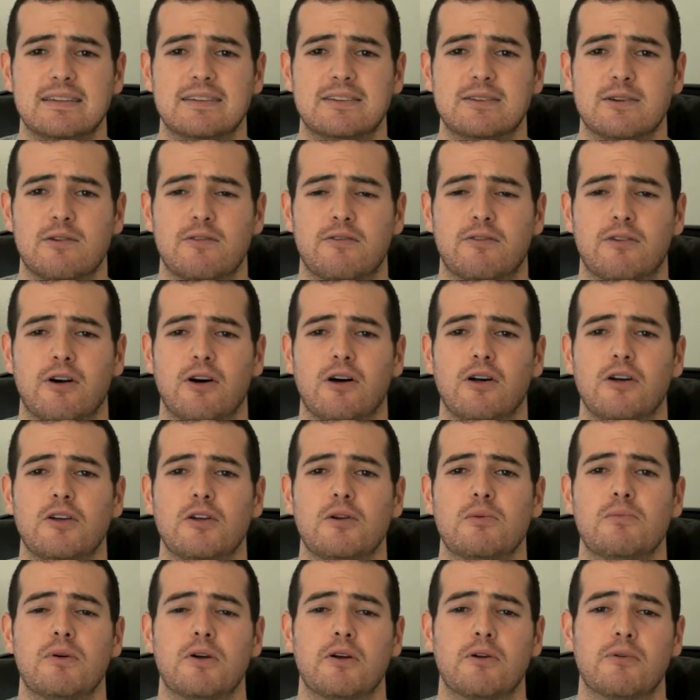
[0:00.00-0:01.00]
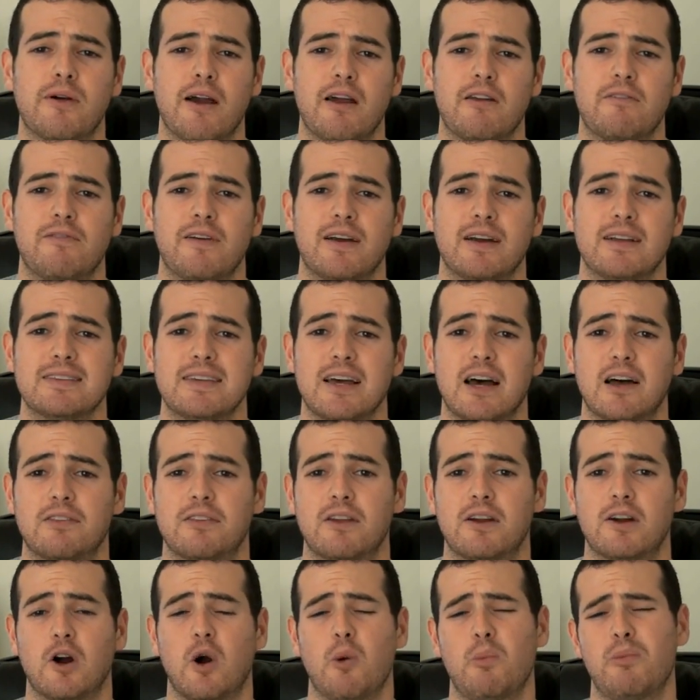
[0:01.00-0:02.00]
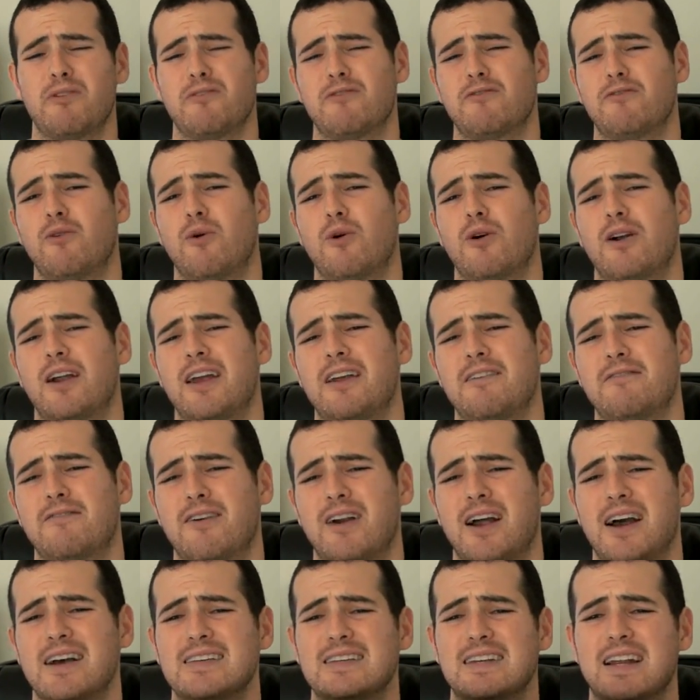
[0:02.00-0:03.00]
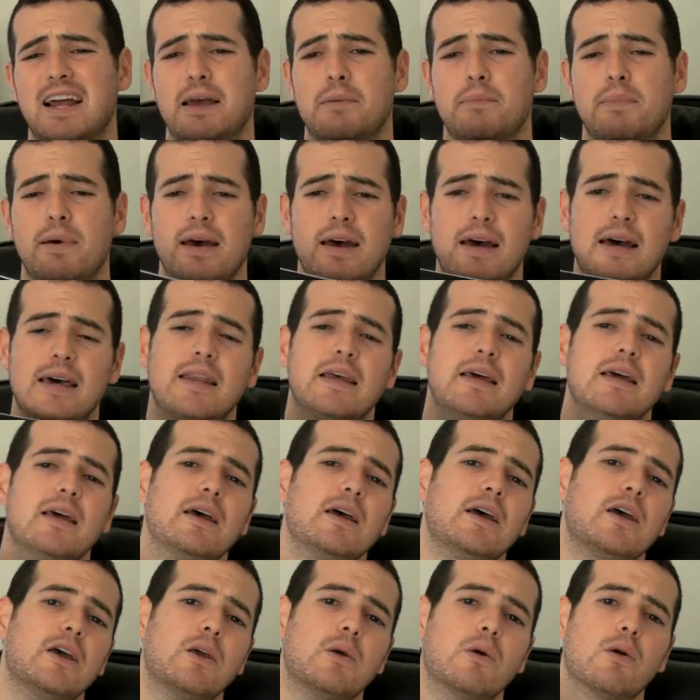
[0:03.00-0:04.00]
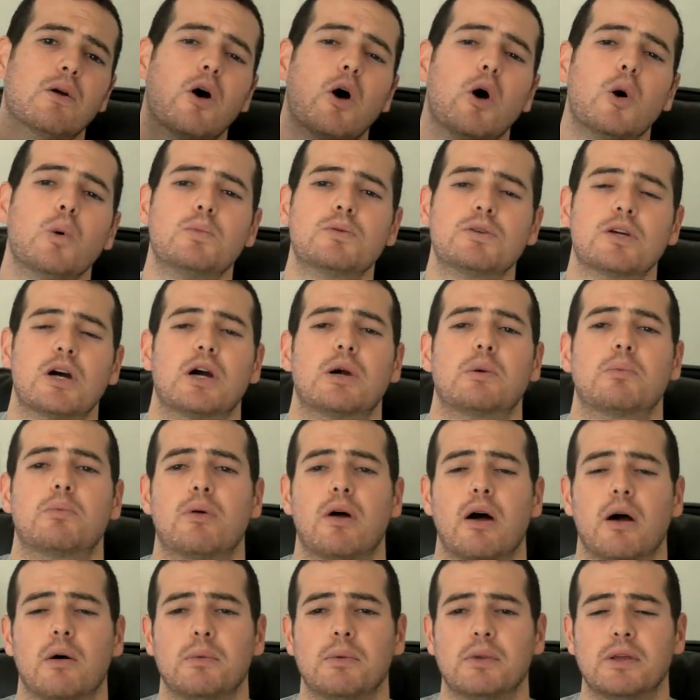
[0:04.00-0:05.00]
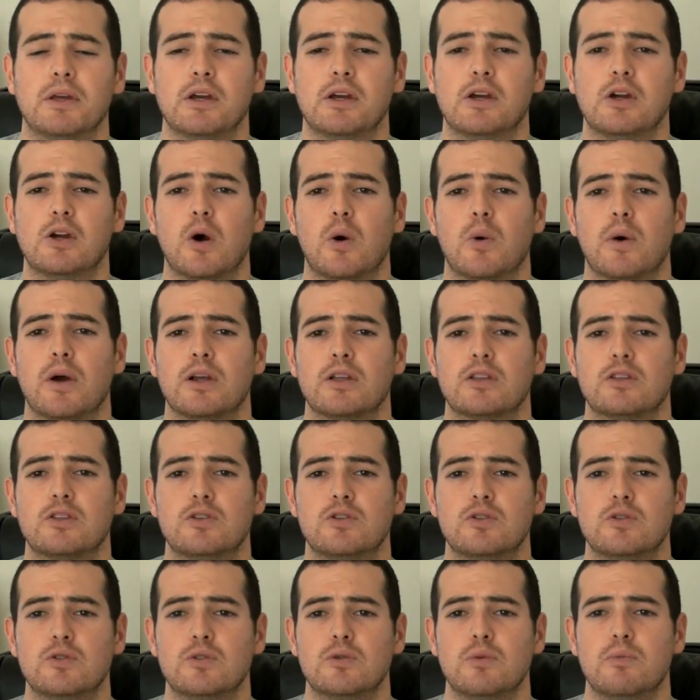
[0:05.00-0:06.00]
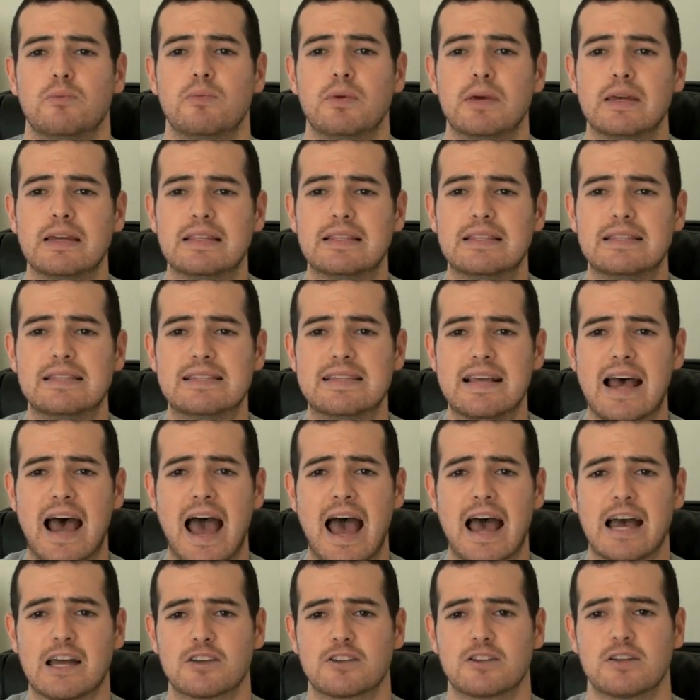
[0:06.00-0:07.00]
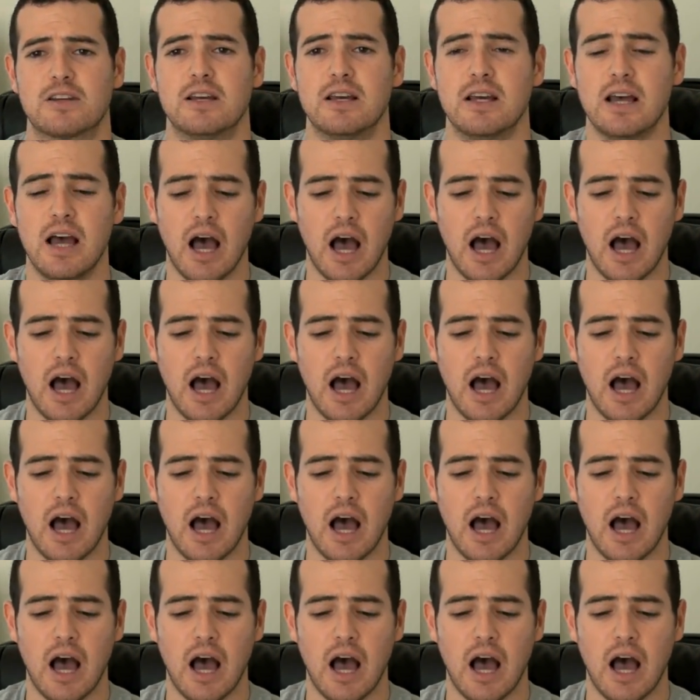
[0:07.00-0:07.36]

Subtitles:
So for all you big Red fans out there hoping for a Verizon iPad, your hopes are probably going to be dashed.